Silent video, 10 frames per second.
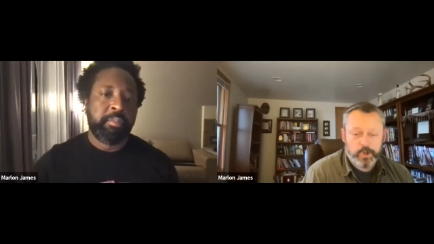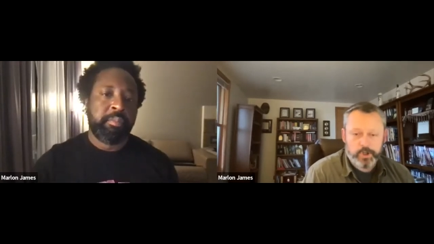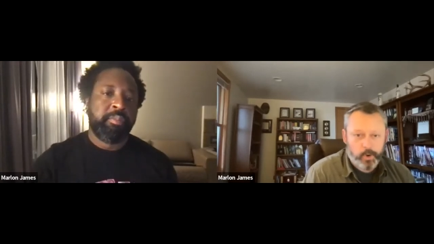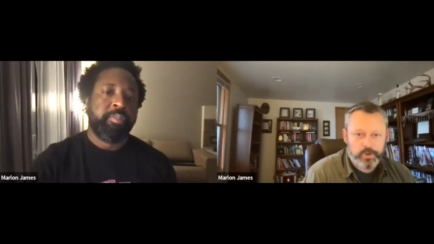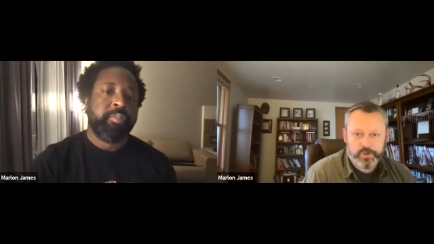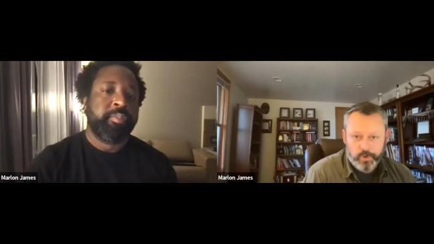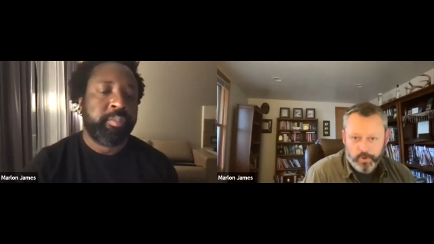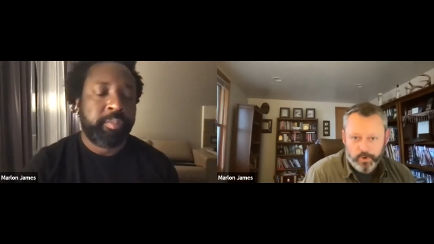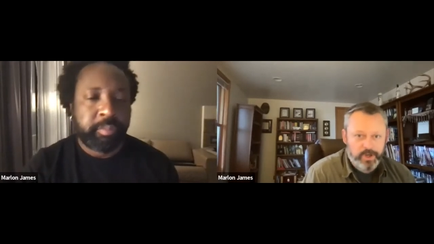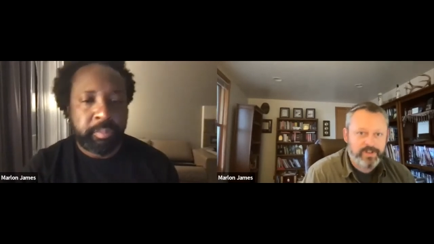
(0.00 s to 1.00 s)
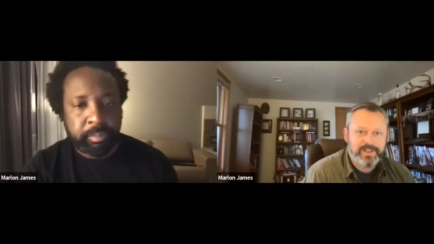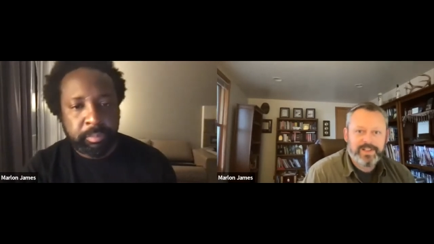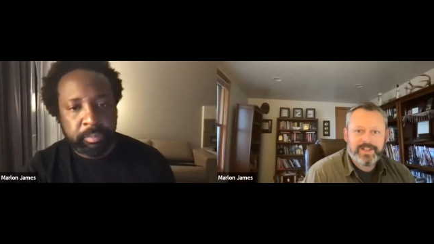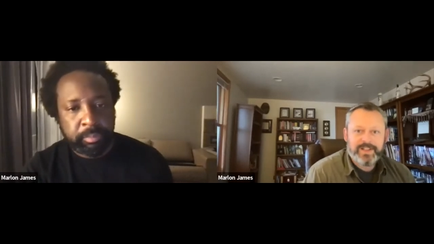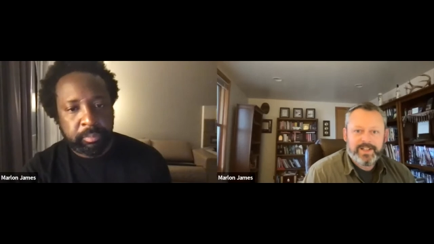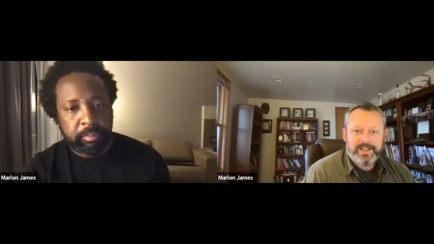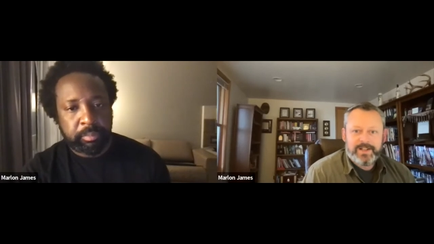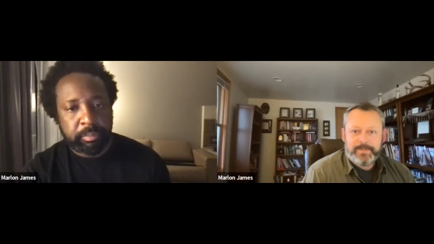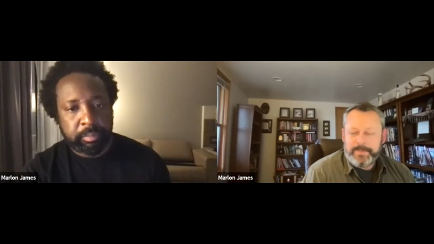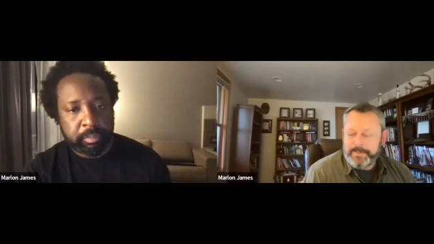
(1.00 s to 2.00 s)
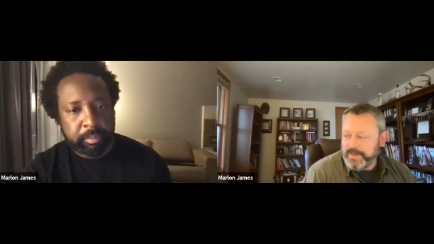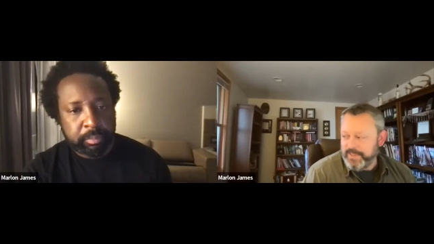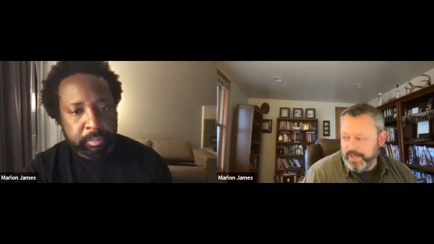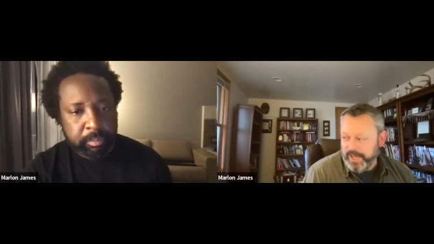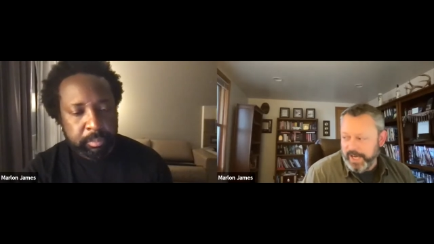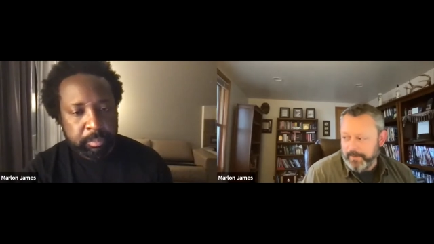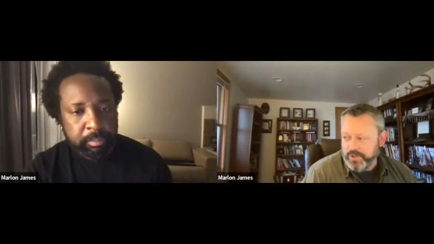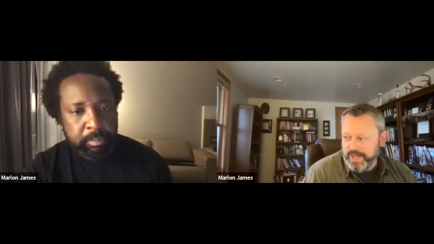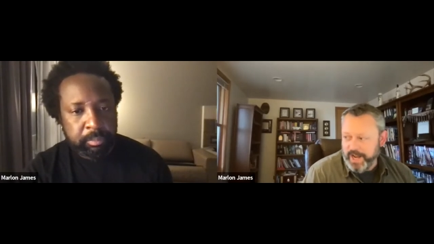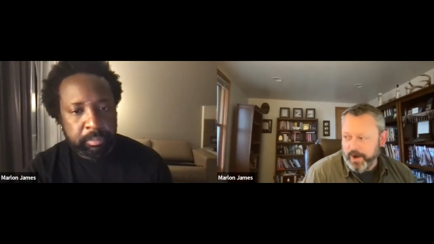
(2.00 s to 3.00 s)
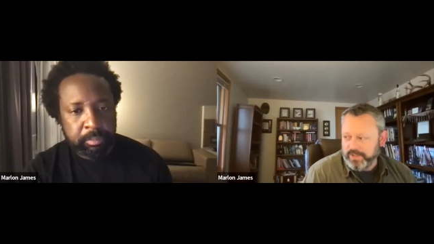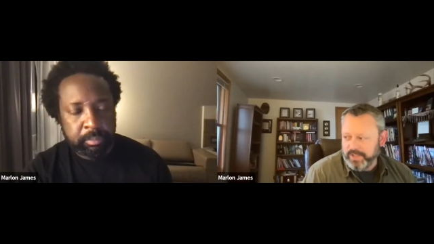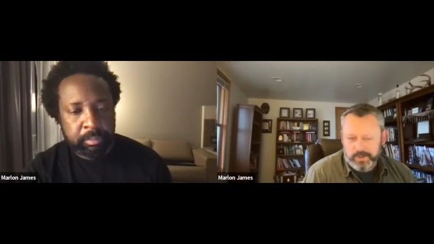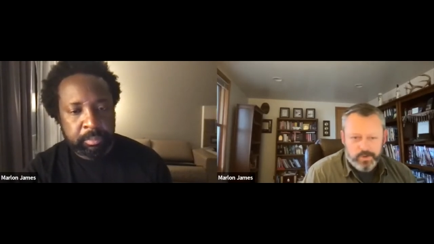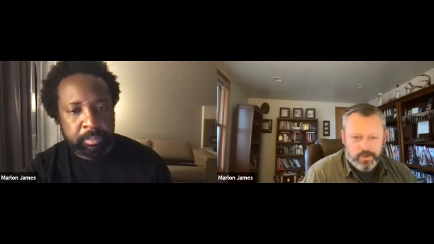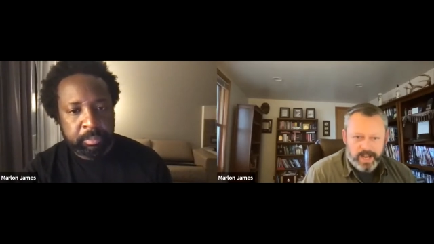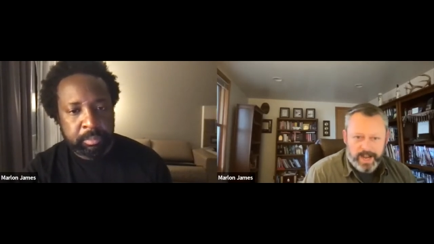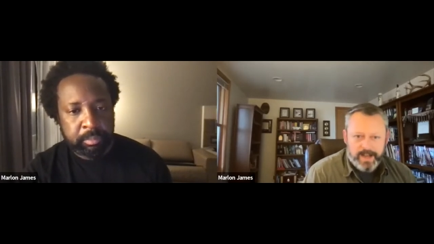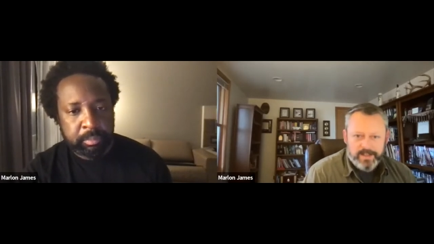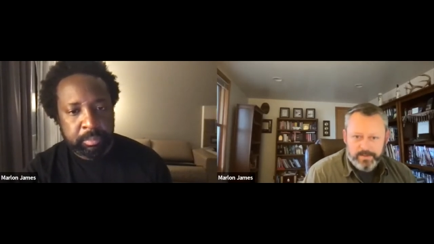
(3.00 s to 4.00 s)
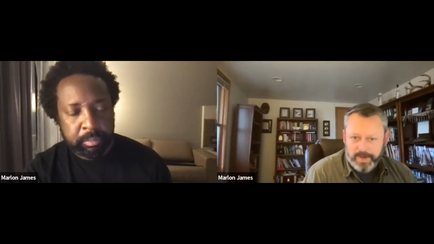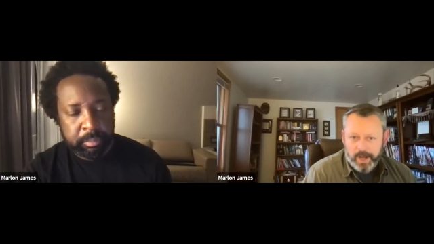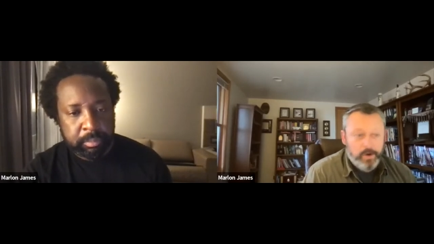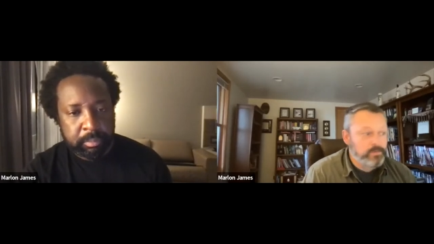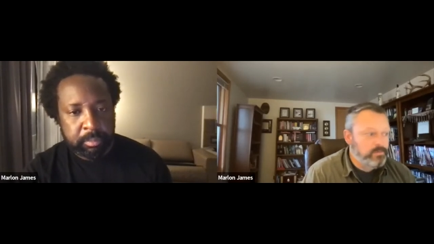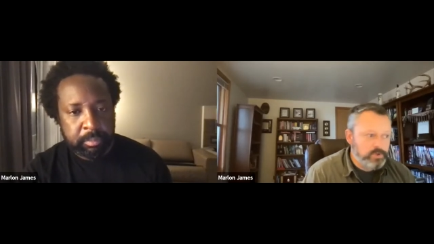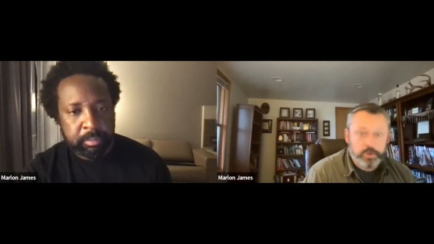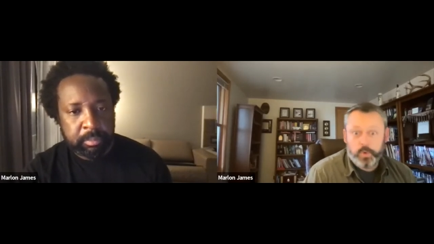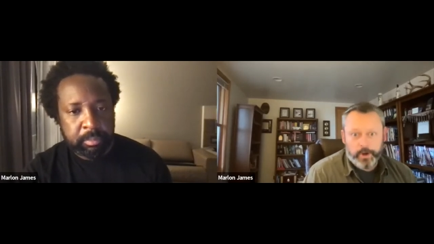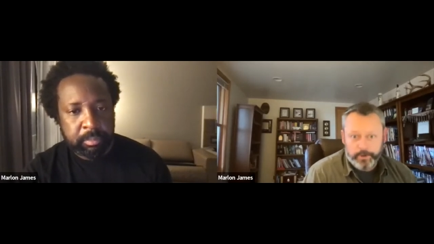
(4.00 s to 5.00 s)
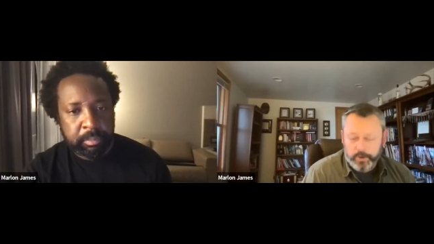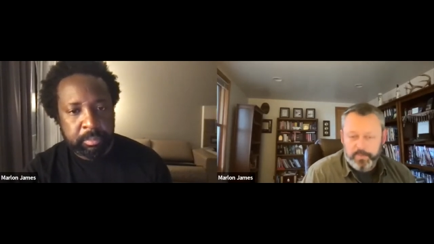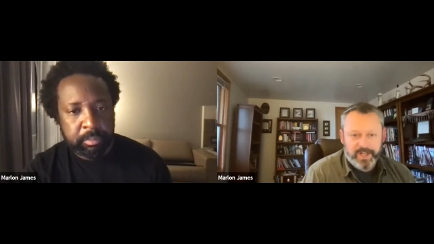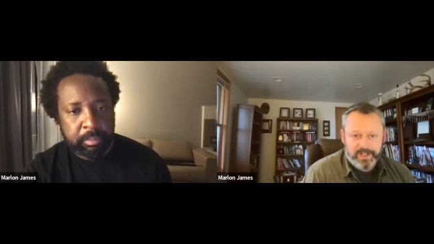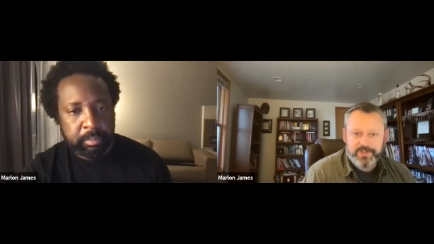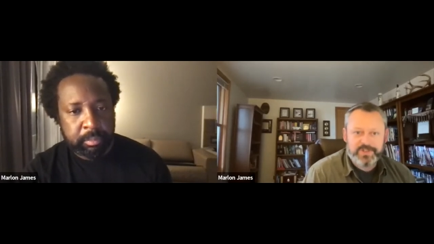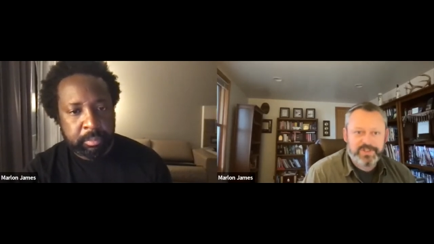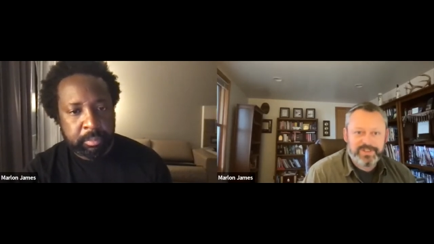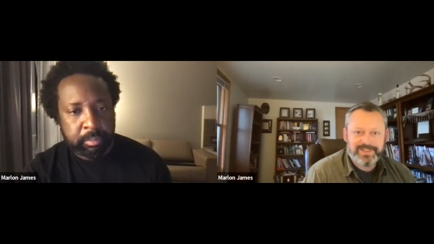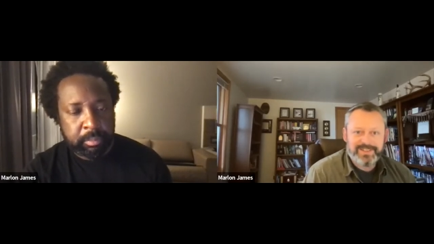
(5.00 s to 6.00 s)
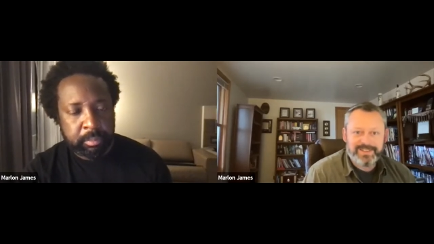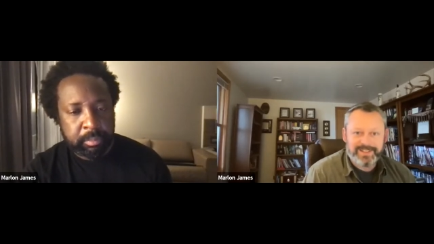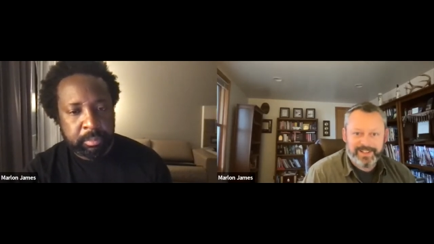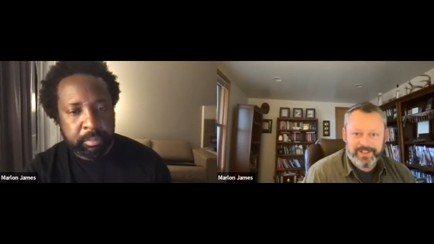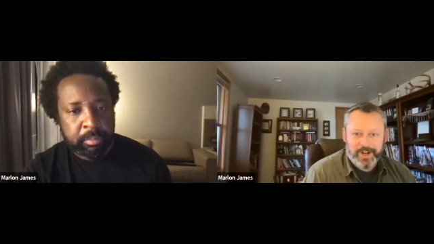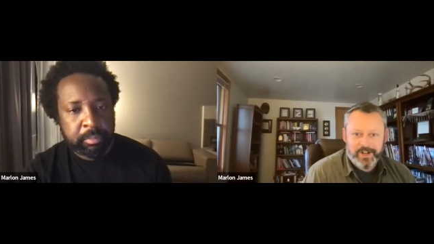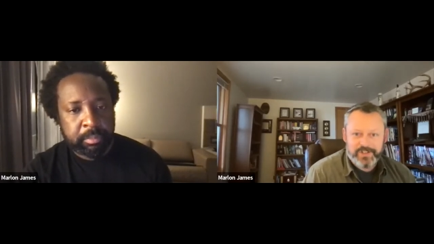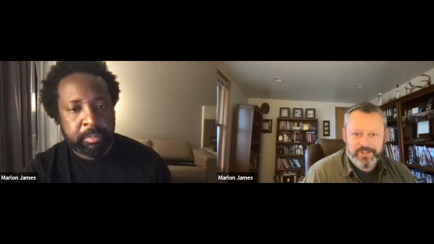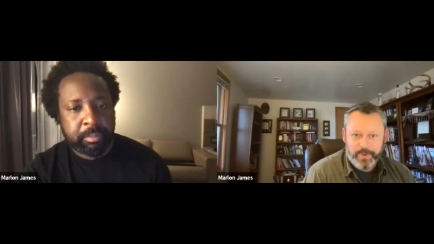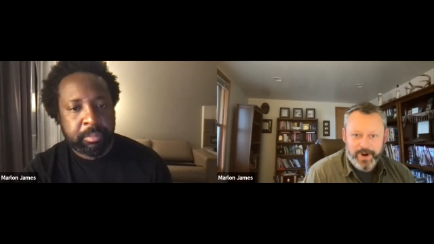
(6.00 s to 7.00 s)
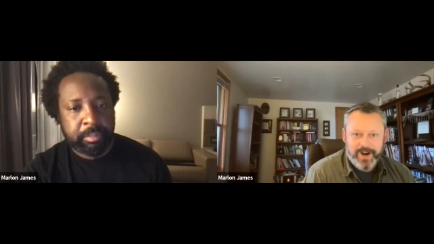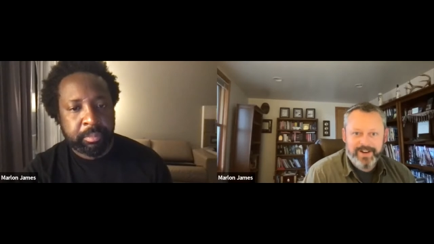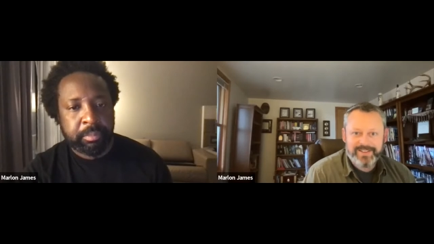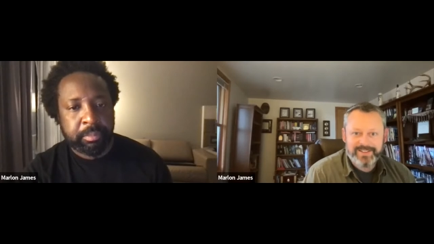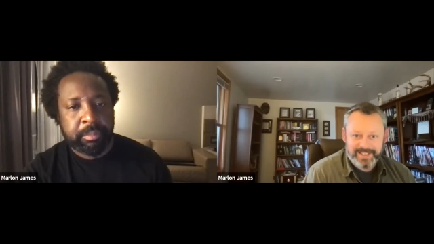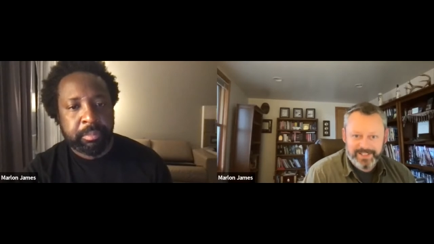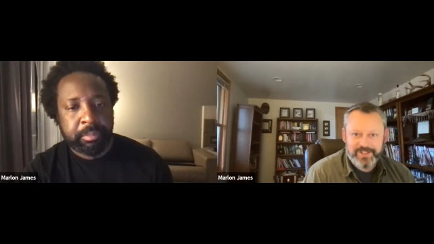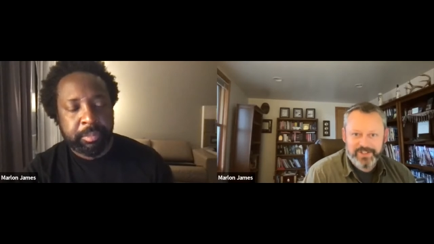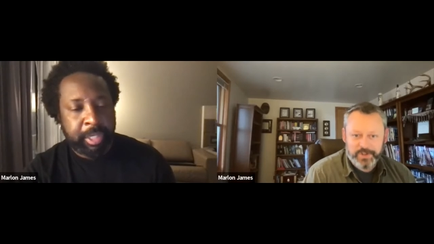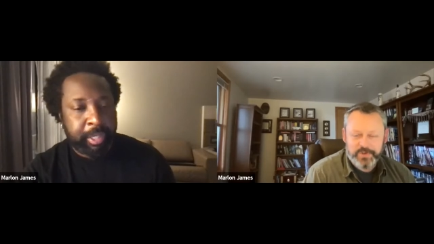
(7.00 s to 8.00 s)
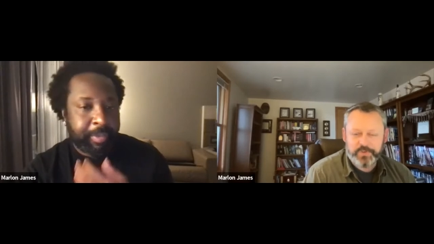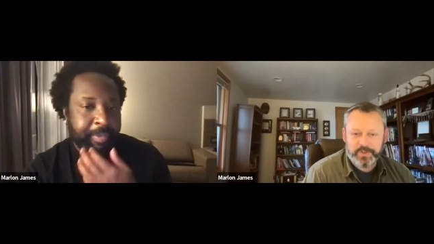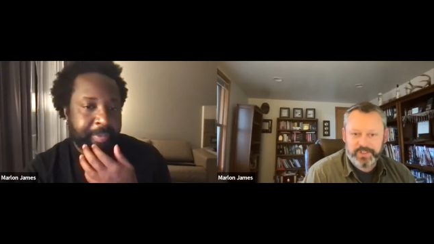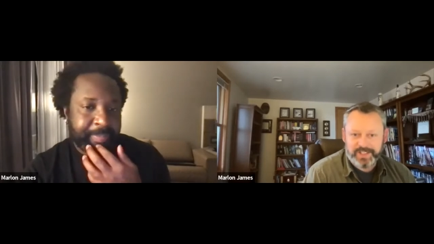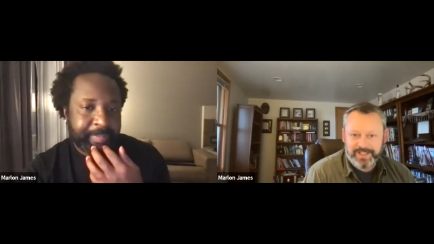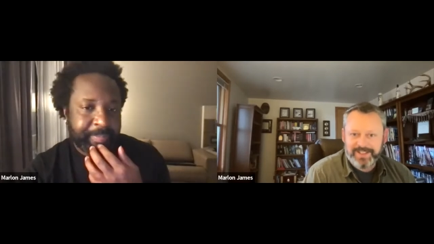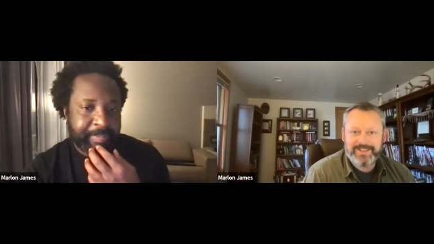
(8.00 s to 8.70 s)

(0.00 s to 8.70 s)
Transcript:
Speaker 1: short story that he hammers out, he usually has about 200 pages that he mm-hmm. tosses mm-hmm. away to get to those yeah. 15.